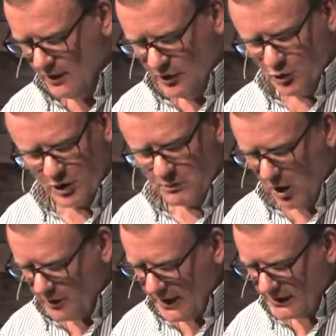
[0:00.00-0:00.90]
George
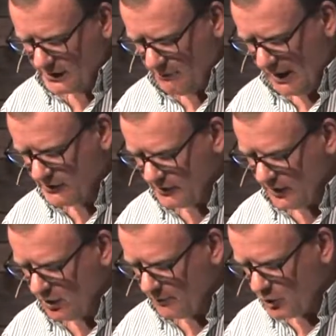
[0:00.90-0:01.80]
Barna estimates that
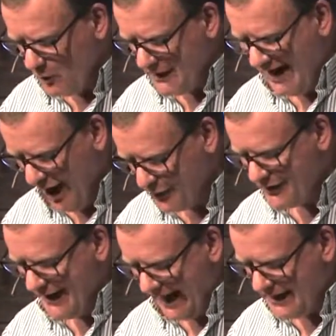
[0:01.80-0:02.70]
there are between
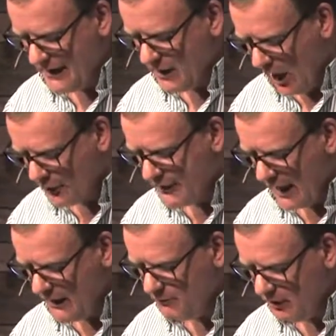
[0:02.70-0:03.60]
180 and
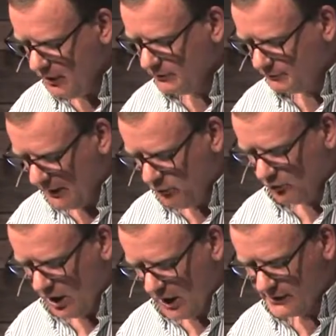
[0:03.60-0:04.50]
190 million people
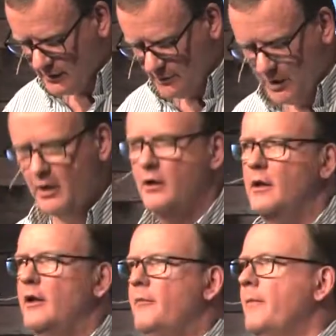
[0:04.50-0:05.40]
lost in America.